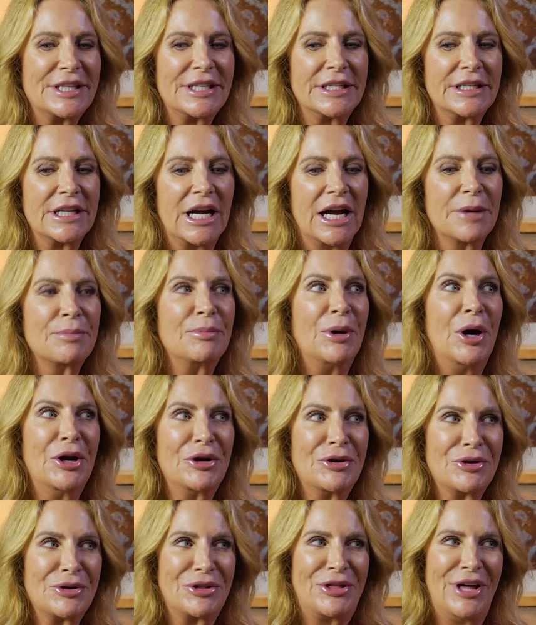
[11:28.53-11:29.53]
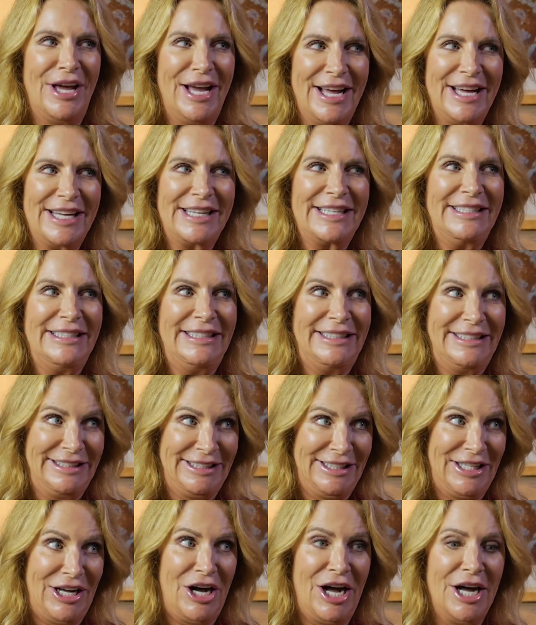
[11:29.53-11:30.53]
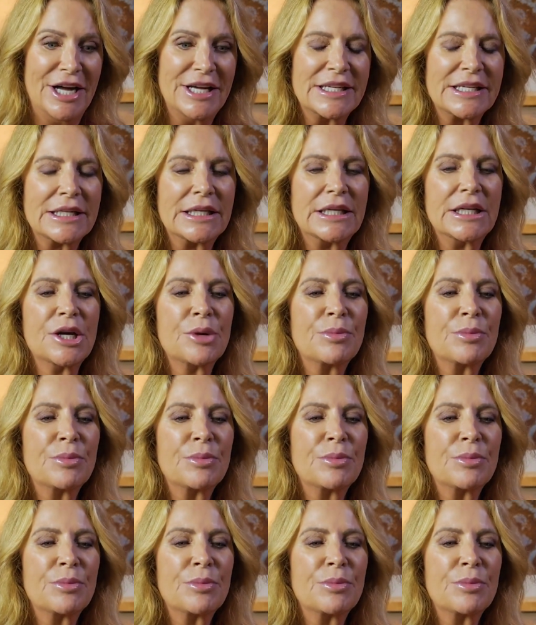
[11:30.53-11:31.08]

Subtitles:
and I ponder that a lot